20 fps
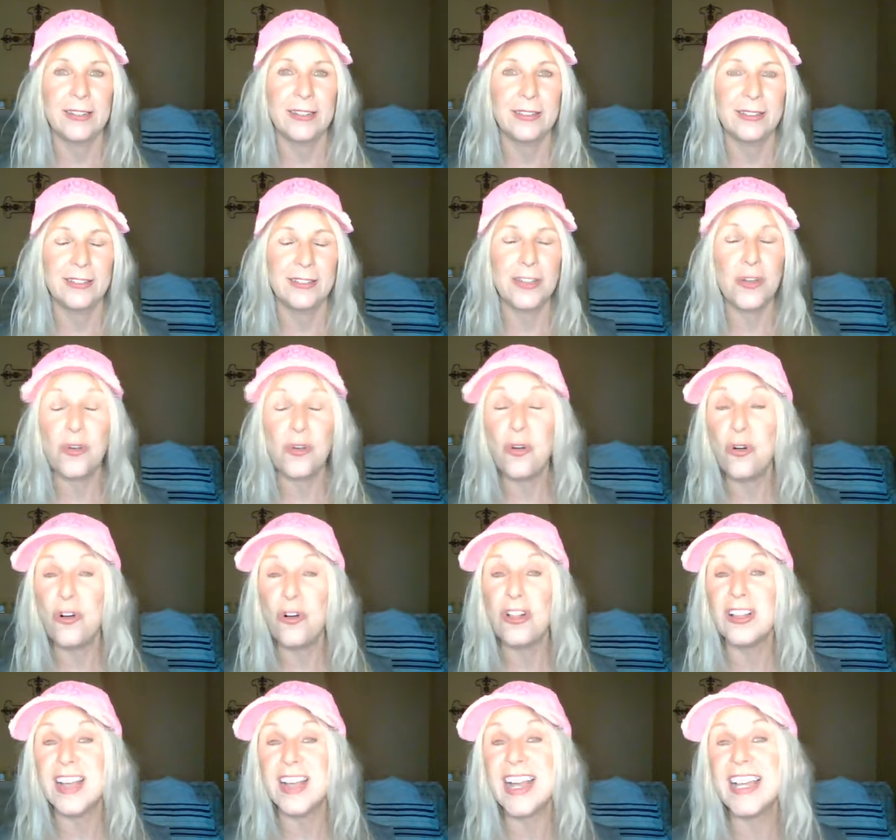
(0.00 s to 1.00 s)
the
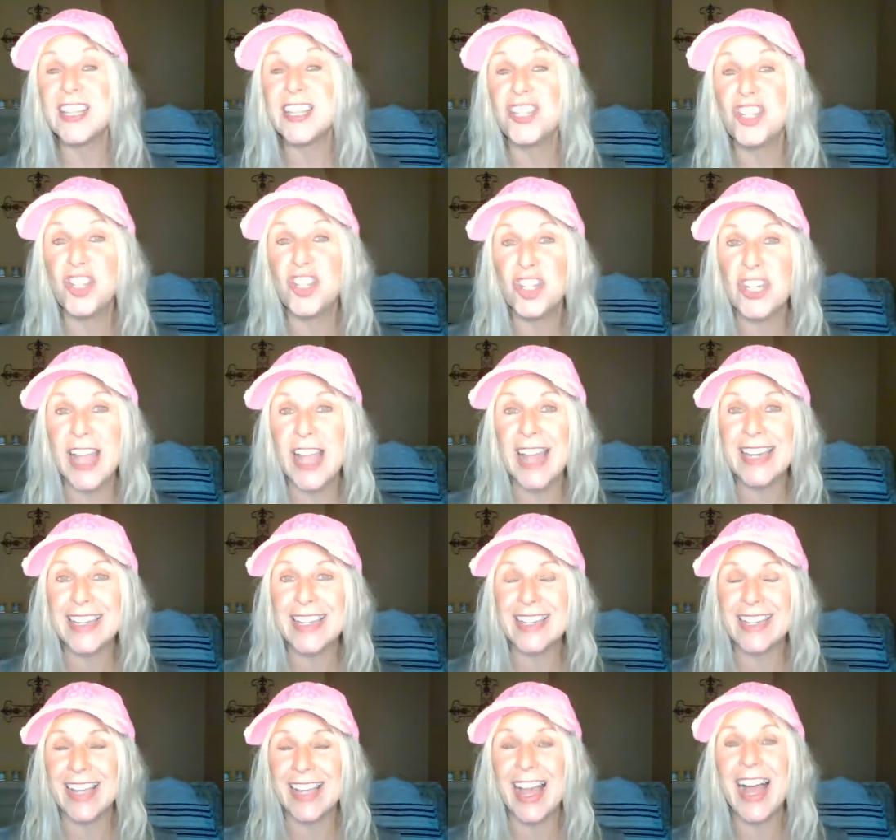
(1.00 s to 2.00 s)
whole
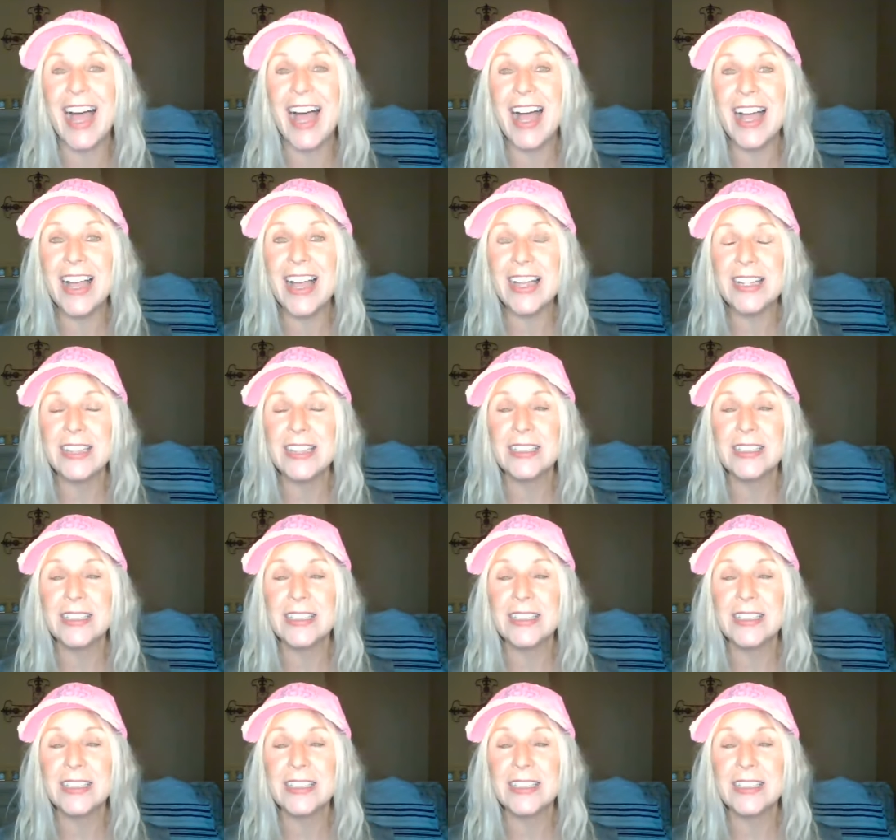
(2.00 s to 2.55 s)
agenda